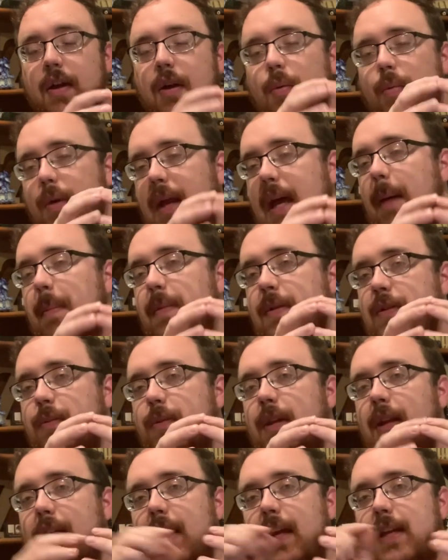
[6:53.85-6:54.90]
What happens when
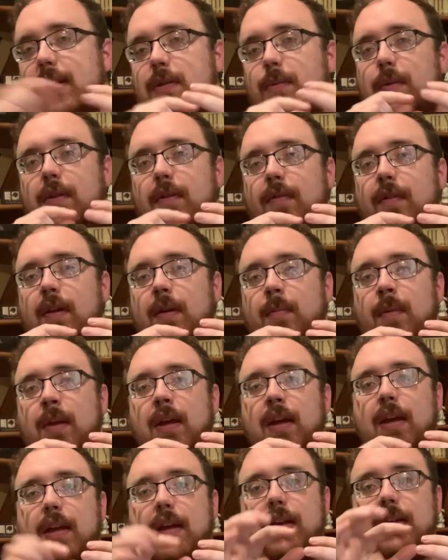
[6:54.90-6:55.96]
it hits one of them
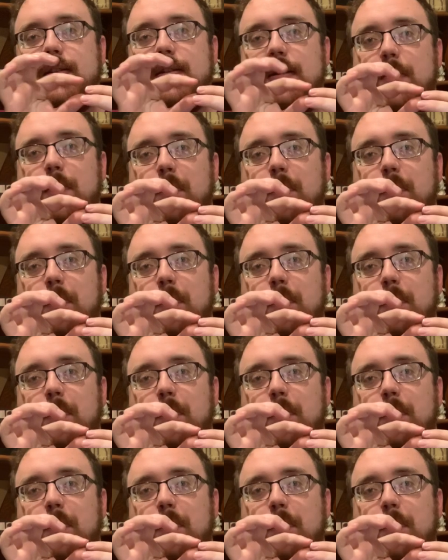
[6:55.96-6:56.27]
is it